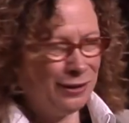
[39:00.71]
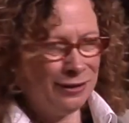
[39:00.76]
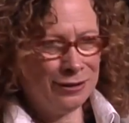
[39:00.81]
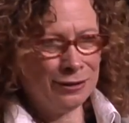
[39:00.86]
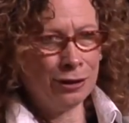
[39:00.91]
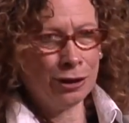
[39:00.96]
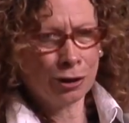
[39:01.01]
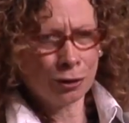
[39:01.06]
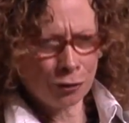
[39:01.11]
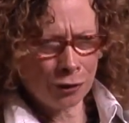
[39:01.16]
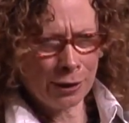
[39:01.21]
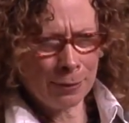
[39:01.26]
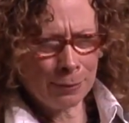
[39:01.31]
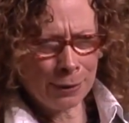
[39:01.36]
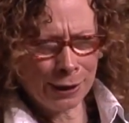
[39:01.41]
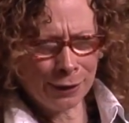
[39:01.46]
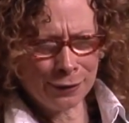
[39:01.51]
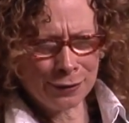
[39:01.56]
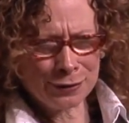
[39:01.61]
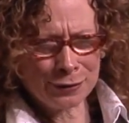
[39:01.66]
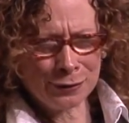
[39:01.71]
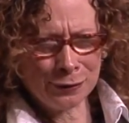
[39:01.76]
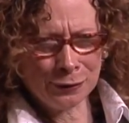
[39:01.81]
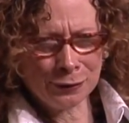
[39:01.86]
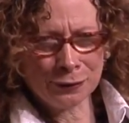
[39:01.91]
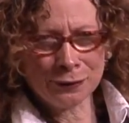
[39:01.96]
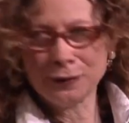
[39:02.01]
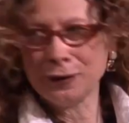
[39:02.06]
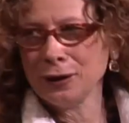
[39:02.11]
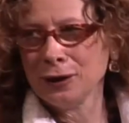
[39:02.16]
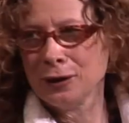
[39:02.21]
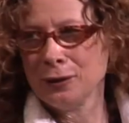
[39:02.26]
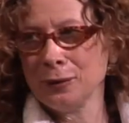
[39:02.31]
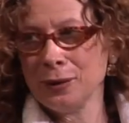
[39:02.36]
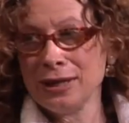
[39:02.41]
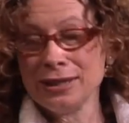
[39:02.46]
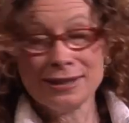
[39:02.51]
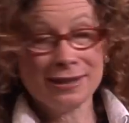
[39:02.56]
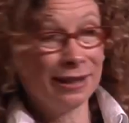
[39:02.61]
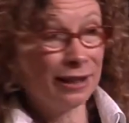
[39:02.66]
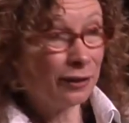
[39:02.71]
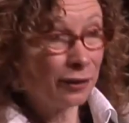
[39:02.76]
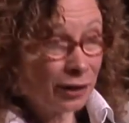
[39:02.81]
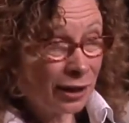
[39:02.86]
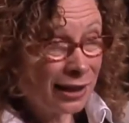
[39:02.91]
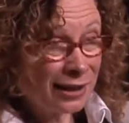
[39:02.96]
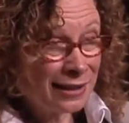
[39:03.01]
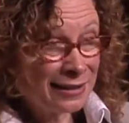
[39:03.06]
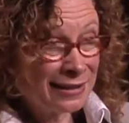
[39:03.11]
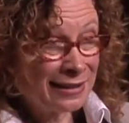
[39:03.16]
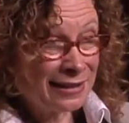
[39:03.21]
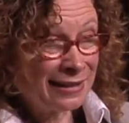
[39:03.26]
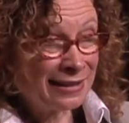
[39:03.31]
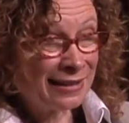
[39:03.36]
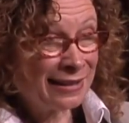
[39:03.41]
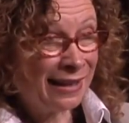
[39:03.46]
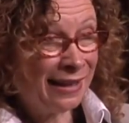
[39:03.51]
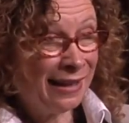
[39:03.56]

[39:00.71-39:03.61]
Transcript: to their grandparents who are far away, to their cousins.